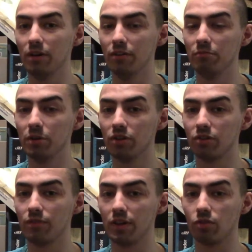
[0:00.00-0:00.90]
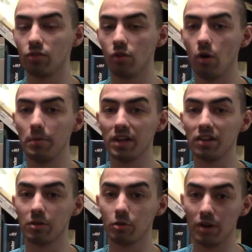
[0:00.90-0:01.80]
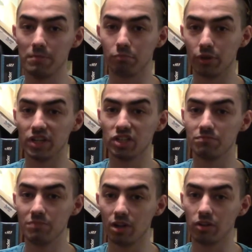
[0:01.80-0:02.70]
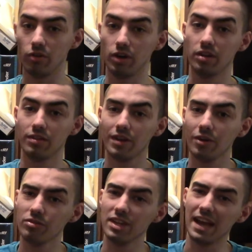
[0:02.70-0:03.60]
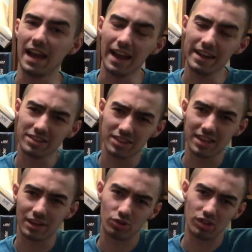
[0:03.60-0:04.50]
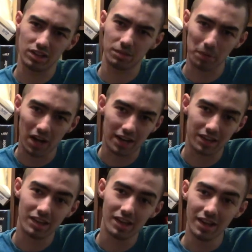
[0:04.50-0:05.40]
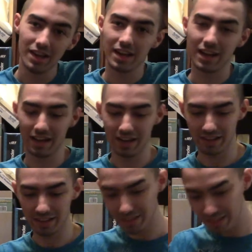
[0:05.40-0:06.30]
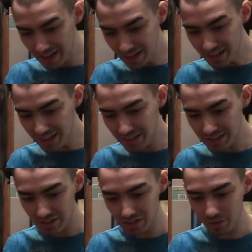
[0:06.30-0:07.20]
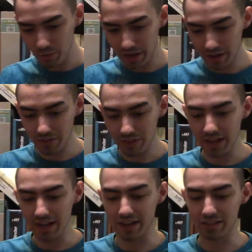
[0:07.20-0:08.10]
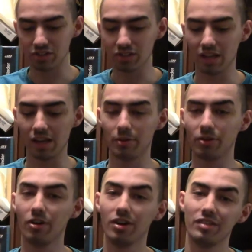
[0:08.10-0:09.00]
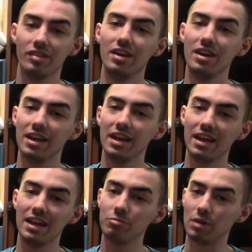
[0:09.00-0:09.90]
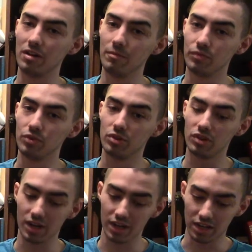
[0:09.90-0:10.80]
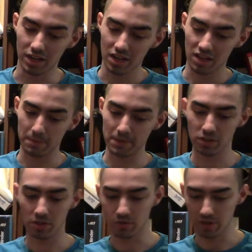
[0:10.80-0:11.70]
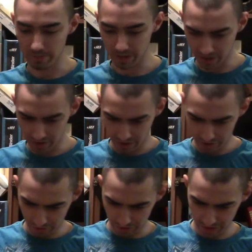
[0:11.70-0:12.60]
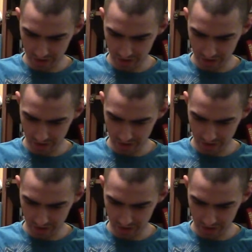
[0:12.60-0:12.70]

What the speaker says: of military vessel to go up against the Great British military. So, they had to think outside the box. And that is actually where they actually came across a, new design. Especially created by none other than